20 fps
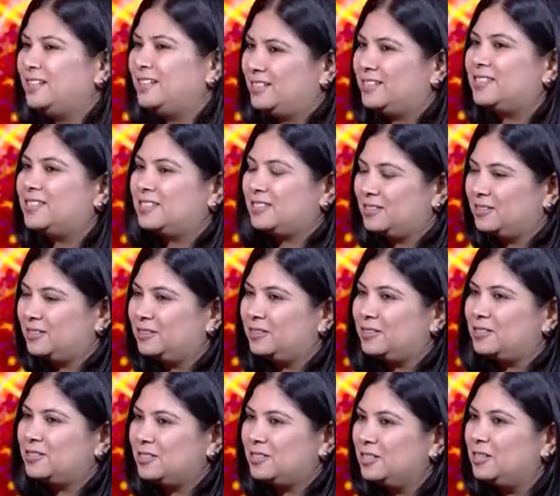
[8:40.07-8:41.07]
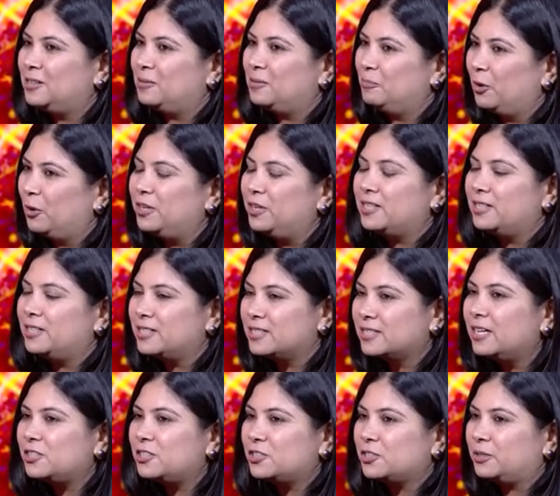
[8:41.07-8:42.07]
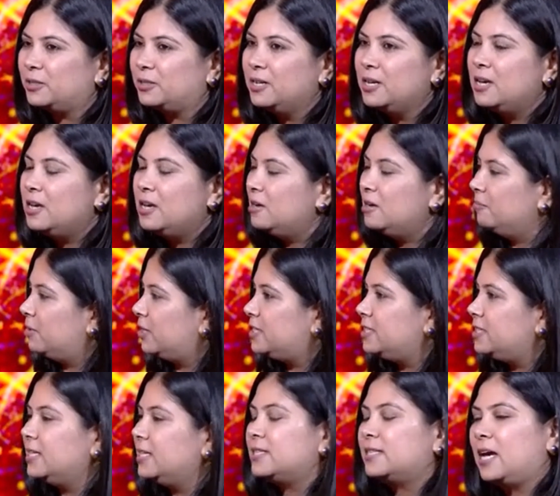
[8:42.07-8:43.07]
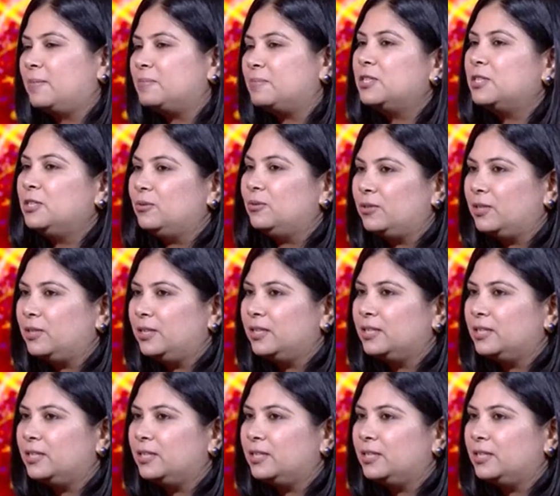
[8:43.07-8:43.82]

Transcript: It's still a point in discussion. But yes, absolutely.